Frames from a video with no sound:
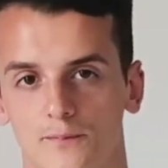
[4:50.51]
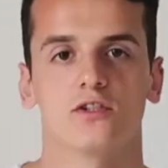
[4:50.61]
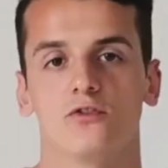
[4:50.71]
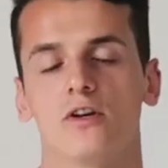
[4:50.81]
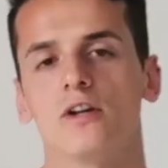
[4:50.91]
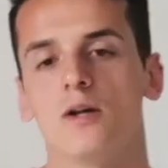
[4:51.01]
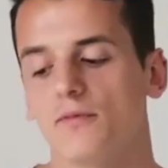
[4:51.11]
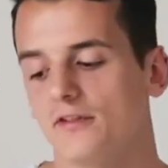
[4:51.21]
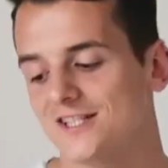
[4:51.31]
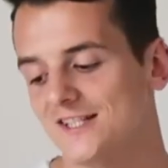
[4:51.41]
To round it
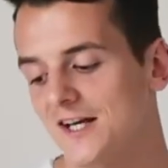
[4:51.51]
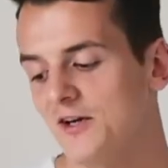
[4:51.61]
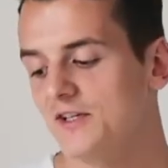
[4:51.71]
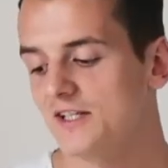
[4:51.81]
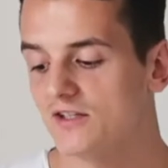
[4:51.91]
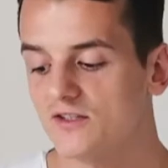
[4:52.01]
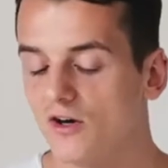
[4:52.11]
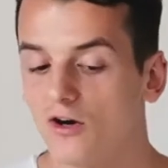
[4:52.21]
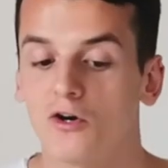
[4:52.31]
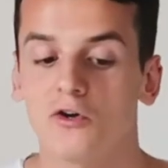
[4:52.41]
up, the sound is
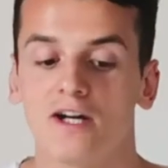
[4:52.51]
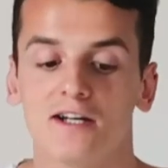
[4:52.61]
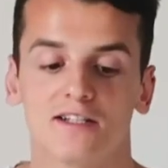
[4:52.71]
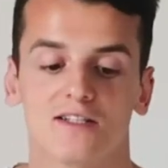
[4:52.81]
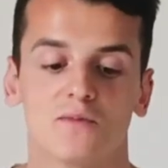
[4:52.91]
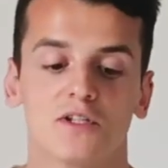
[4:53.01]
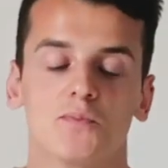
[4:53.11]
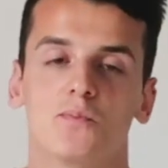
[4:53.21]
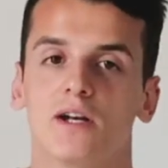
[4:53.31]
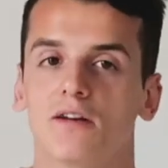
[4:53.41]
alright. It's
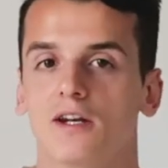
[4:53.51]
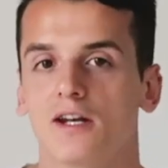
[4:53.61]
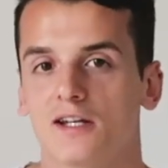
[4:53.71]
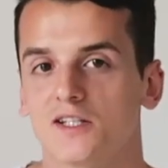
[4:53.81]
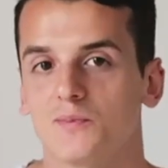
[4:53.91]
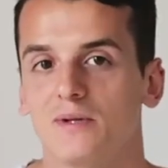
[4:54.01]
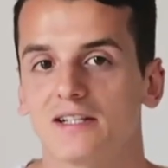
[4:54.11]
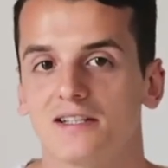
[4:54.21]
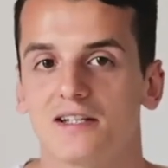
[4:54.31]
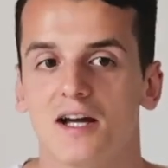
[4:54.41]
much better than I
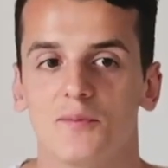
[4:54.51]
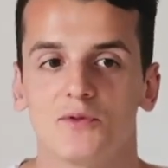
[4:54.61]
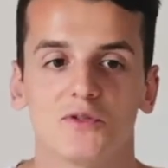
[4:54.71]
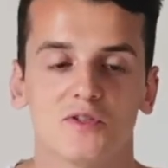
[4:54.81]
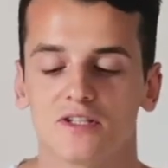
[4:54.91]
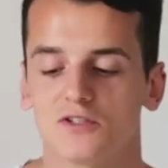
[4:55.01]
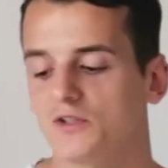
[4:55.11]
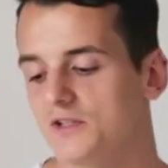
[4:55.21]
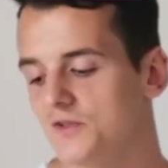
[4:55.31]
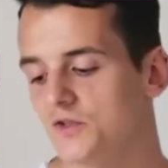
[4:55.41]
expected. I'm using it
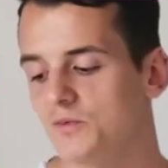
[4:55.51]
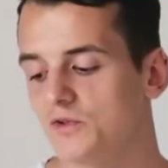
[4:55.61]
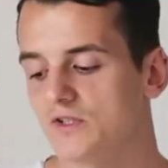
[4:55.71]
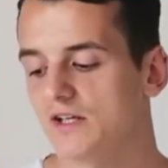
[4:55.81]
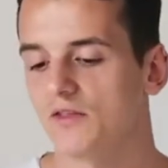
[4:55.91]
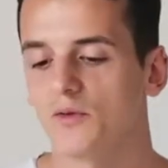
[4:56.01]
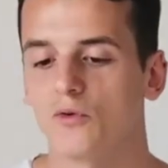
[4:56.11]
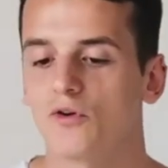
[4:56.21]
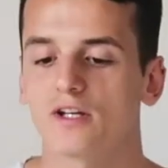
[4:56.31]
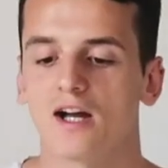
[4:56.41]
to listen to music in the
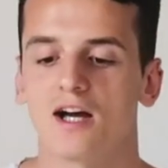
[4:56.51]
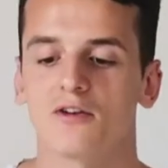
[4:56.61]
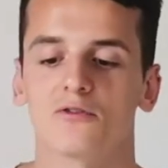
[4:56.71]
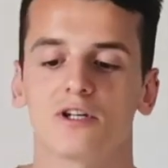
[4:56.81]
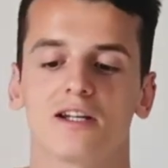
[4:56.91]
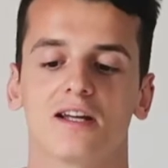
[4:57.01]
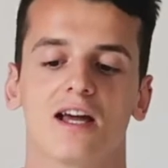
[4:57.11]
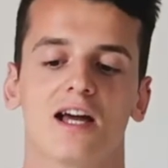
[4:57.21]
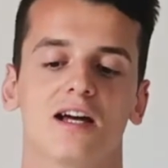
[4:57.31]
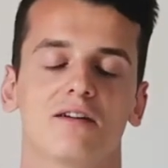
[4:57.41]
morning. I don't really
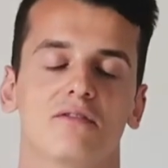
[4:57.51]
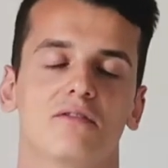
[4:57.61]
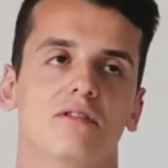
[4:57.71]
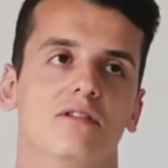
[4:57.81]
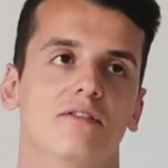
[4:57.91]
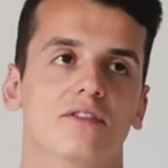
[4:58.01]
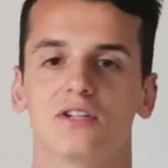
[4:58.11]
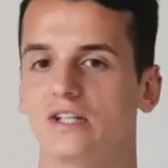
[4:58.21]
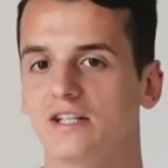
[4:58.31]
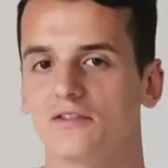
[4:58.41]
have the
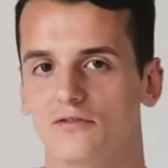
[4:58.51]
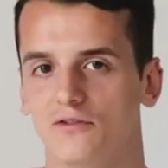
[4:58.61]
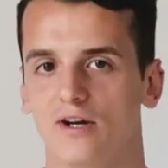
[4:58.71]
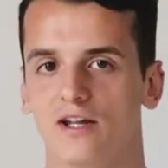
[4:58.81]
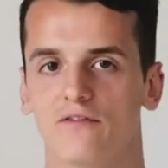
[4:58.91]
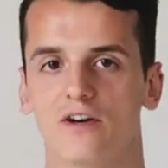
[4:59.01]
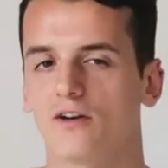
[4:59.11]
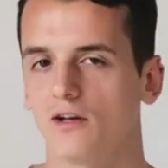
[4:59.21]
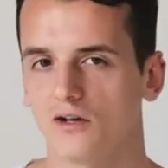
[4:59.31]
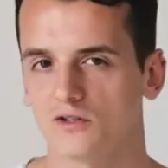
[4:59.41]
need for a
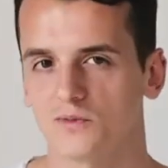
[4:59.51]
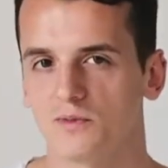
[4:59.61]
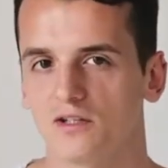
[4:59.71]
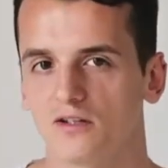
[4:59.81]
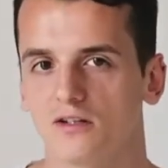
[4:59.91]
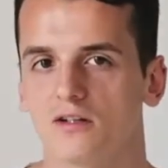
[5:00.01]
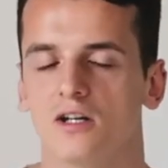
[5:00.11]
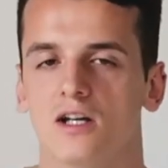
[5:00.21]
very loud speaker.